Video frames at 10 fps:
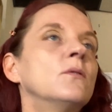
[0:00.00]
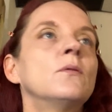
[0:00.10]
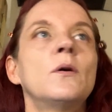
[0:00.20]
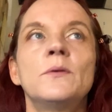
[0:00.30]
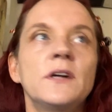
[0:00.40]

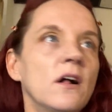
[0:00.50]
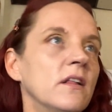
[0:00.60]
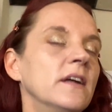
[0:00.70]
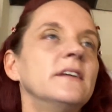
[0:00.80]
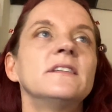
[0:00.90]
would we call
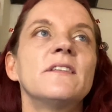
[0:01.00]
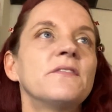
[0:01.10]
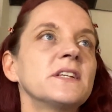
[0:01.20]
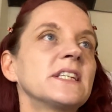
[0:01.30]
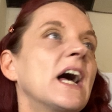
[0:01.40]
it,
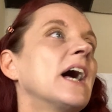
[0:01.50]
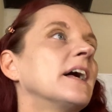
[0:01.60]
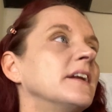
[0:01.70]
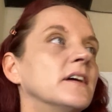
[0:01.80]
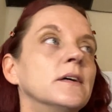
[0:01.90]

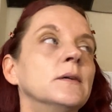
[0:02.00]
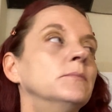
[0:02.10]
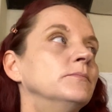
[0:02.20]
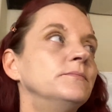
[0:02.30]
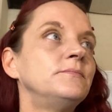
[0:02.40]
facade,
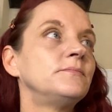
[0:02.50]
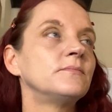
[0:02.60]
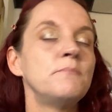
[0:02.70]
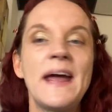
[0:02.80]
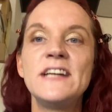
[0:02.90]

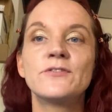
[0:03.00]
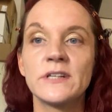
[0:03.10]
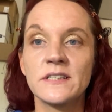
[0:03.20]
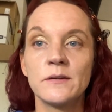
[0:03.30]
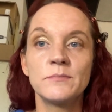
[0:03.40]

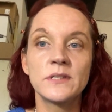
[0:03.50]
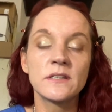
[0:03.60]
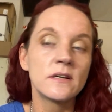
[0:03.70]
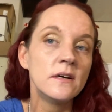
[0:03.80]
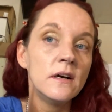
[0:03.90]
mannerisms.
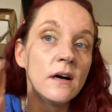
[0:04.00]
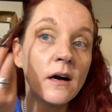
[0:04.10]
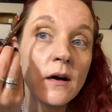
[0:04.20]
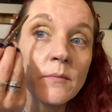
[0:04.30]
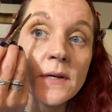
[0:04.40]

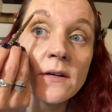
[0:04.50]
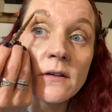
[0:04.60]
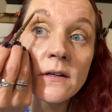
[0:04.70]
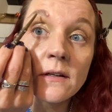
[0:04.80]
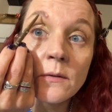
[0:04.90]
He
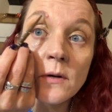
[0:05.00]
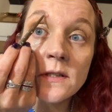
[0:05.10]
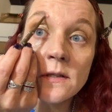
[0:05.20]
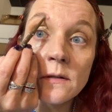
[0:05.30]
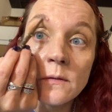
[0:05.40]
really
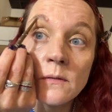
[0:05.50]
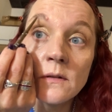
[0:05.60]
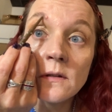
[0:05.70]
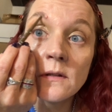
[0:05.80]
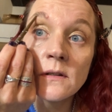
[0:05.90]
was a hoot.
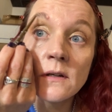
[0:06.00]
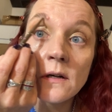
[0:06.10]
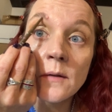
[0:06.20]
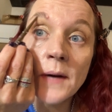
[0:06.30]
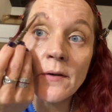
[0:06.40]

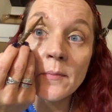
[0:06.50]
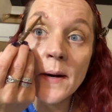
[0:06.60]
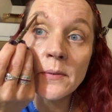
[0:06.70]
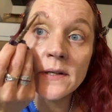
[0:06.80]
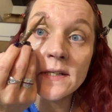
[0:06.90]
I
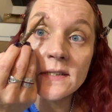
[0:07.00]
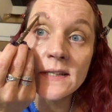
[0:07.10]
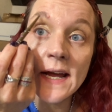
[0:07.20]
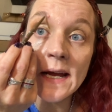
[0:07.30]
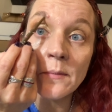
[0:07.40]
remembered his
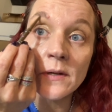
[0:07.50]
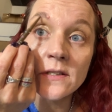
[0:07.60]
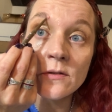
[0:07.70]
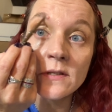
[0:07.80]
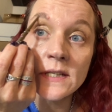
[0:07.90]
name as
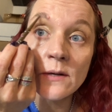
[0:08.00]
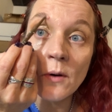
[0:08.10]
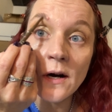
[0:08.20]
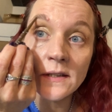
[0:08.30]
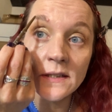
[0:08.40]
soon as he
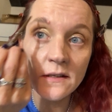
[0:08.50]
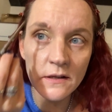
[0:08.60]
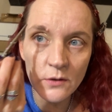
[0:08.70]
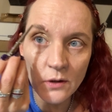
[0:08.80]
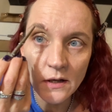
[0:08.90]
walked into
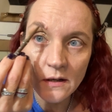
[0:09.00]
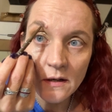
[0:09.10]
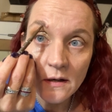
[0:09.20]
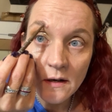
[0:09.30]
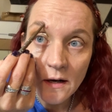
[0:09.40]
the door.
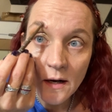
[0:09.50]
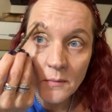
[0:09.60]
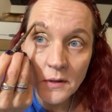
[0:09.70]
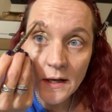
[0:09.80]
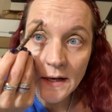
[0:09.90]

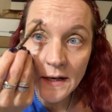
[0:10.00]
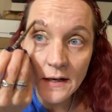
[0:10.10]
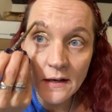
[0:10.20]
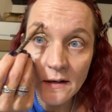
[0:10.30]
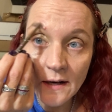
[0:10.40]
I'm
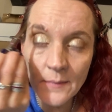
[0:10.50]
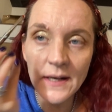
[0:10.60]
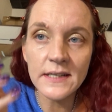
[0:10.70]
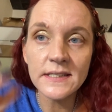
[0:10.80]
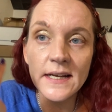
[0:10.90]
like, I'm not
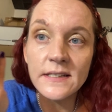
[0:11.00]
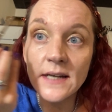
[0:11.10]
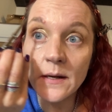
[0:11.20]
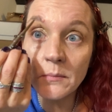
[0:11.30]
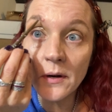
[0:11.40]
gonna say his
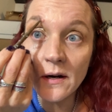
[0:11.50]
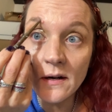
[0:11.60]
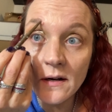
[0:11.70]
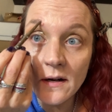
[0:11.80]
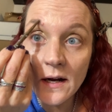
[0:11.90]
name, but
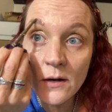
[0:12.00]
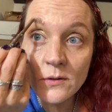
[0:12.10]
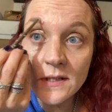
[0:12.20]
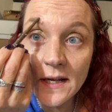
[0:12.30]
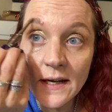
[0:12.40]
I
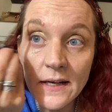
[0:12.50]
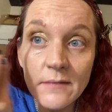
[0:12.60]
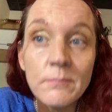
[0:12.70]
was like,